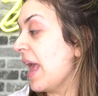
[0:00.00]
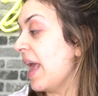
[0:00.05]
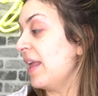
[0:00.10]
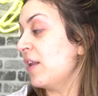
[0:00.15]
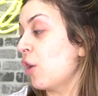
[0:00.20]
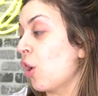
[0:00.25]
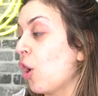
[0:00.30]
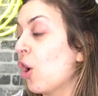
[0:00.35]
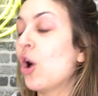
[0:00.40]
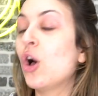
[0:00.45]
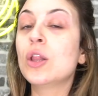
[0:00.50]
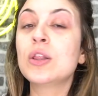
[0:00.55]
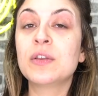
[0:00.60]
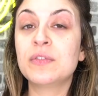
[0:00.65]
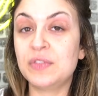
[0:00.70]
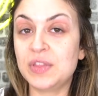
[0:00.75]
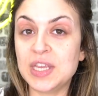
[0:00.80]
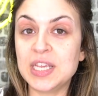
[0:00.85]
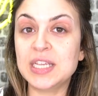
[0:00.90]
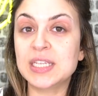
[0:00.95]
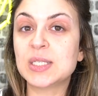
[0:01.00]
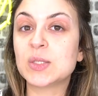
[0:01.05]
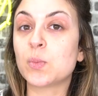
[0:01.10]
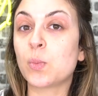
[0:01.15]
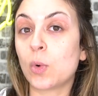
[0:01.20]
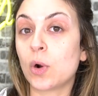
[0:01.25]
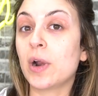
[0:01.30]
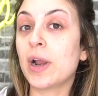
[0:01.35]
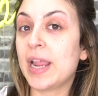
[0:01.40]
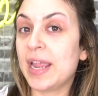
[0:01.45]
and all of these
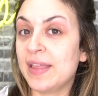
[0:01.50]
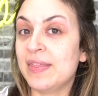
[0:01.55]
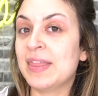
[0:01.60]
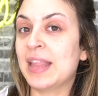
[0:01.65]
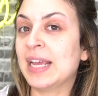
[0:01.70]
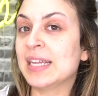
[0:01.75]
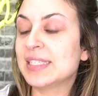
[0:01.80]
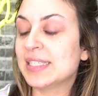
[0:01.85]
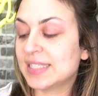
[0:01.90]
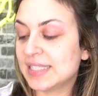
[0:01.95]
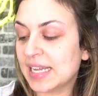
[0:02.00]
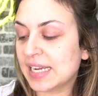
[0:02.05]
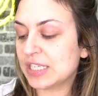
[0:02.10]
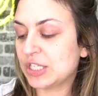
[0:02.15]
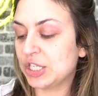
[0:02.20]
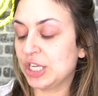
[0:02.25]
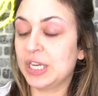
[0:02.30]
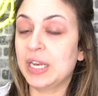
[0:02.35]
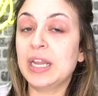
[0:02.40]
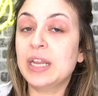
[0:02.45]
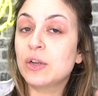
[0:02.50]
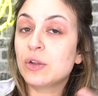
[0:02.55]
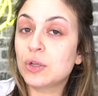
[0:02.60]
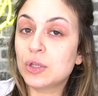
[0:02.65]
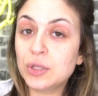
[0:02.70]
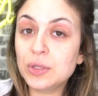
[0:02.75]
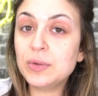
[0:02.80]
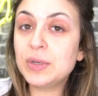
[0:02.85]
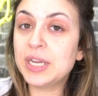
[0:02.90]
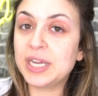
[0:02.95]
were in that section,
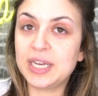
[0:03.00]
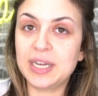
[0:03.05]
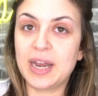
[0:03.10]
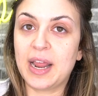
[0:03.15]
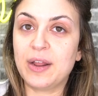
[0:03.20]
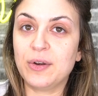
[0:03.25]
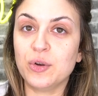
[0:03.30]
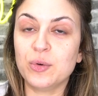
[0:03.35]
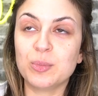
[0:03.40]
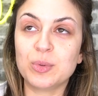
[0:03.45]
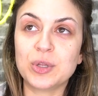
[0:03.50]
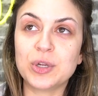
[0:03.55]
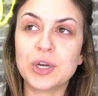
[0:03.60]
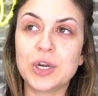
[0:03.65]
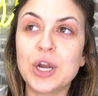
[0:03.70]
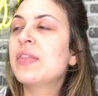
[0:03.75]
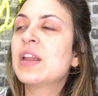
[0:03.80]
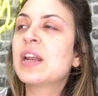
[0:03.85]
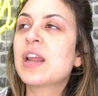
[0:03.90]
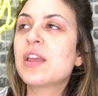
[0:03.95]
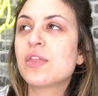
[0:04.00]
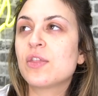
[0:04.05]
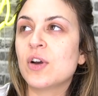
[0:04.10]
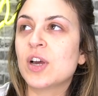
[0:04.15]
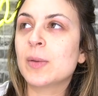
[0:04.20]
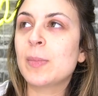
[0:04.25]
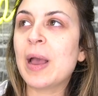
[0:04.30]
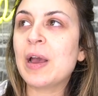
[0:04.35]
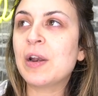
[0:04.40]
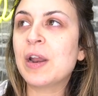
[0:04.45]
including NanoBlur. And then I
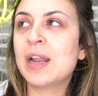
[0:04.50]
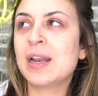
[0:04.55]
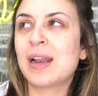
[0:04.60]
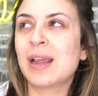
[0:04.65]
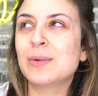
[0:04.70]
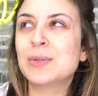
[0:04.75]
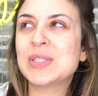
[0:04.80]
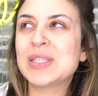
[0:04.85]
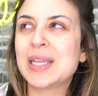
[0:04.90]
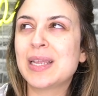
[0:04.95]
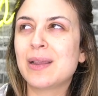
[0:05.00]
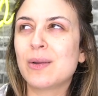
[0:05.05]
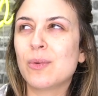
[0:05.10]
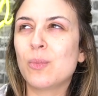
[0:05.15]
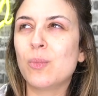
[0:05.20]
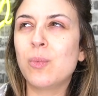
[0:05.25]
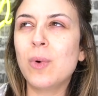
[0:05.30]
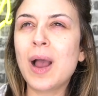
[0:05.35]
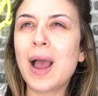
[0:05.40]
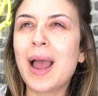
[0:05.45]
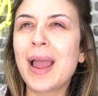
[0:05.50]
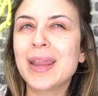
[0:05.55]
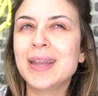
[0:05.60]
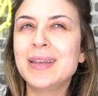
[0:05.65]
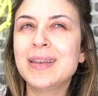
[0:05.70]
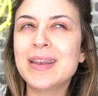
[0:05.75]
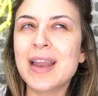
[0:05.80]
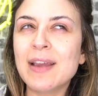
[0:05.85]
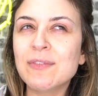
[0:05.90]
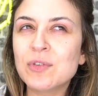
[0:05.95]
thought about it, and I was like, what? I
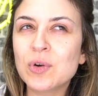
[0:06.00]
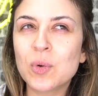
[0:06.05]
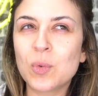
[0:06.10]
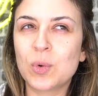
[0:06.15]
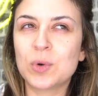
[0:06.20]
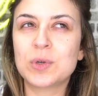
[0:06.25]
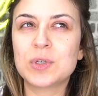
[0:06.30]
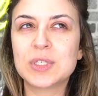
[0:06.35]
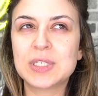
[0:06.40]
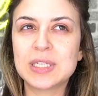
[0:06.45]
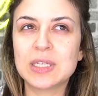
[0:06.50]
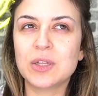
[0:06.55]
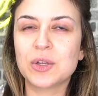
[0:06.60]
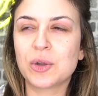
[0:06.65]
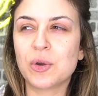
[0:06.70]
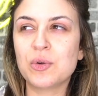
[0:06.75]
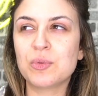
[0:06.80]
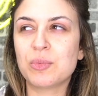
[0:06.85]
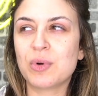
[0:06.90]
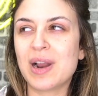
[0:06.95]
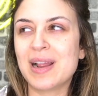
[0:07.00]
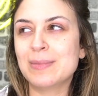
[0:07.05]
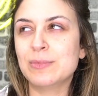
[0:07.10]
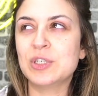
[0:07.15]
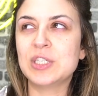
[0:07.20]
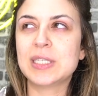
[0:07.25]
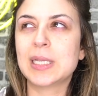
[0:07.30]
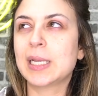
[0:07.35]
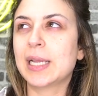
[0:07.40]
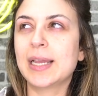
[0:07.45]
never order silicone
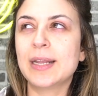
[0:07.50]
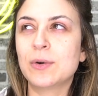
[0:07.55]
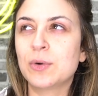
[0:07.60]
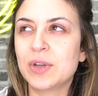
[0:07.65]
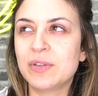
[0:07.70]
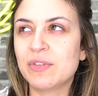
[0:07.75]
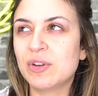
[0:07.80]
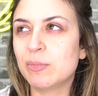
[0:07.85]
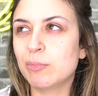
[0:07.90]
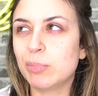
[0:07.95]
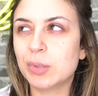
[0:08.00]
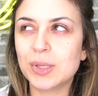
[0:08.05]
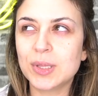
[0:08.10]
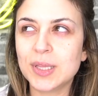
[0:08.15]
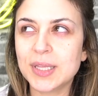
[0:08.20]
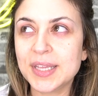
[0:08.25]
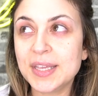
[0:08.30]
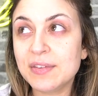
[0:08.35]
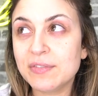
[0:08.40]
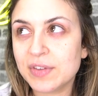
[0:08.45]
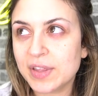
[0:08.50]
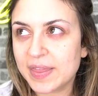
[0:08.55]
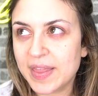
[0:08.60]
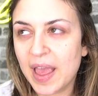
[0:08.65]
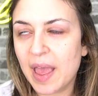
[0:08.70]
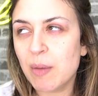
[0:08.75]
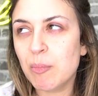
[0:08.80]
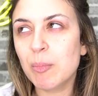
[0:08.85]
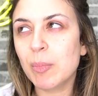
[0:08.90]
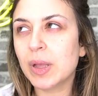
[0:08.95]
primers. Like, I don't even believe in
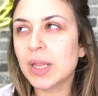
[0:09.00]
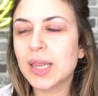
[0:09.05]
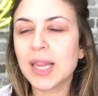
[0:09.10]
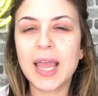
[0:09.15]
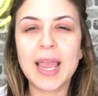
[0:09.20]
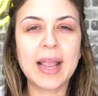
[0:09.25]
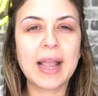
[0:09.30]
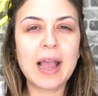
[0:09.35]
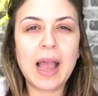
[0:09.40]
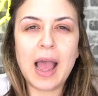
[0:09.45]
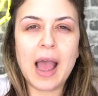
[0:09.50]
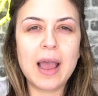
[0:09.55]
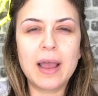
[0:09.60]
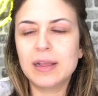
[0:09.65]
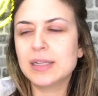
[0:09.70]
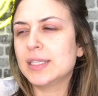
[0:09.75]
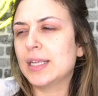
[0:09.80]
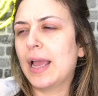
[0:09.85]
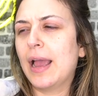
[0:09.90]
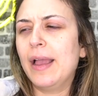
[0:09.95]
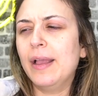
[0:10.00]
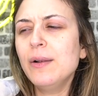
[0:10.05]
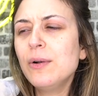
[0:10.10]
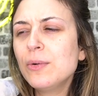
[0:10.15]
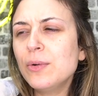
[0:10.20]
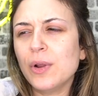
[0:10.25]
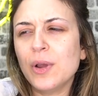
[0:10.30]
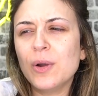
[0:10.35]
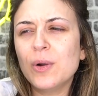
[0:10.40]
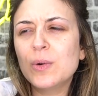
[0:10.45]
them, but like, I
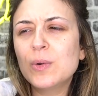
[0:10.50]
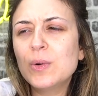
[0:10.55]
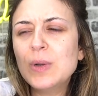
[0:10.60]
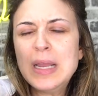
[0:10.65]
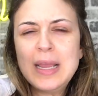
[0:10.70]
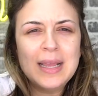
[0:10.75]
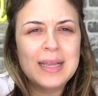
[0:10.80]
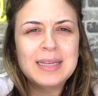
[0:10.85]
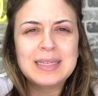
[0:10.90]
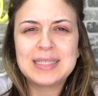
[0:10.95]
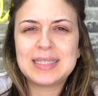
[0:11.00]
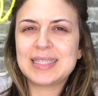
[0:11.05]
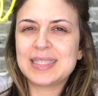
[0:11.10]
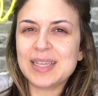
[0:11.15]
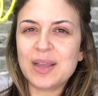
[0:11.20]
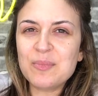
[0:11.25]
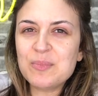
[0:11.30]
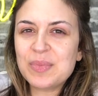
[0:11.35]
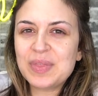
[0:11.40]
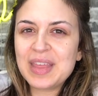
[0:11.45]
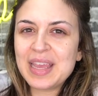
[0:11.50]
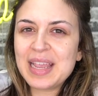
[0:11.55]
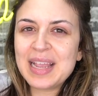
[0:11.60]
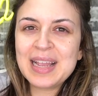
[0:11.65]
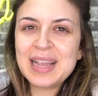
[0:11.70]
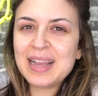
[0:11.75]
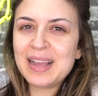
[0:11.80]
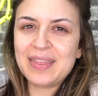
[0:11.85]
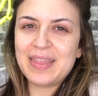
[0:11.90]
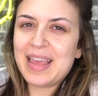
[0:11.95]
don't know,
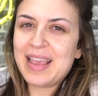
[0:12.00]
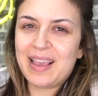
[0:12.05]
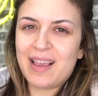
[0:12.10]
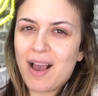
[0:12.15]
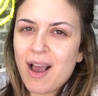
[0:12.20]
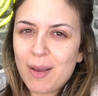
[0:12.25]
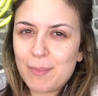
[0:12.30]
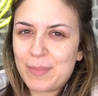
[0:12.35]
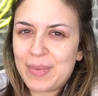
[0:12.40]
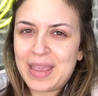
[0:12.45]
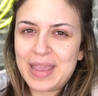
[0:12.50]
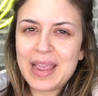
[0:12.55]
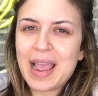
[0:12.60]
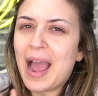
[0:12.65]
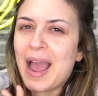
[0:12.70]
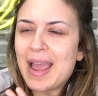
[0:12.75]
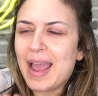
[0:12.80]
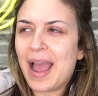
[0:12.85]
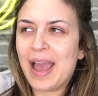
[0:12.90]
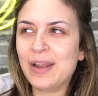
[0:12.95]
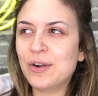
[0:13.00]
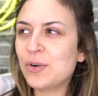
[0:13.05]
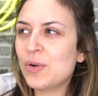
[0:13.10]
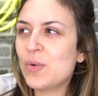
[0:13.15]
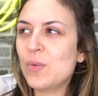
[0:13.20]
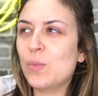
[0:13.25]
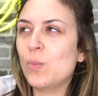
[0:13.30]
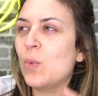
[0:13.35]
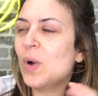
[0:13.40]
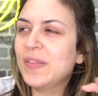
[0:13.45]
something they got me. I, I don't
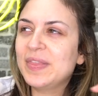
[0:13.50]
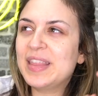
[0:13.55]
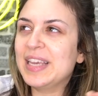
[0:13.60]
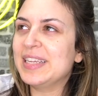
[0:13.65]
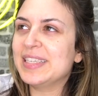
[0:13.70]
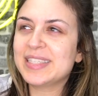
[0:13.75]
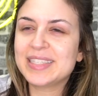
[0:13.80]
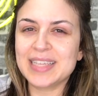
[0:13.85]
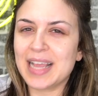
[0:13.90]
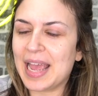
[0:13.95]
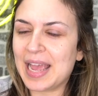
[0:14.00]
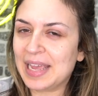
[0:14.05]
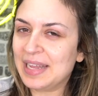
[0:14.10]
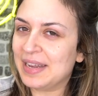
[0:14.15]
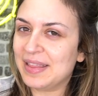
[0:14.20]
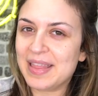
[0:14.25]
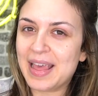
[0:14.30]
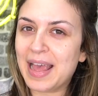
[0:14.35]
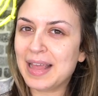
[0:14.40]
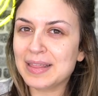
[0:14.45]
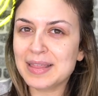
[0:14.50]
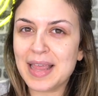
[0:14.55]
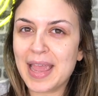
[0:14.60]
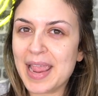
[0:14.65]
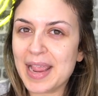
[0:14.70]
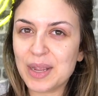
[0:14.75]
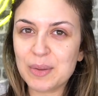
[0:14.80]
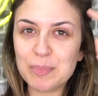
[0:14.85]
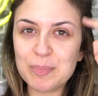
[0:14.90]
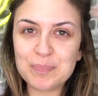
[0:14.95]
know what they said that
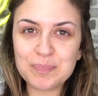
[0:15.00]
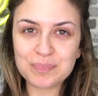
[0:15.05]
like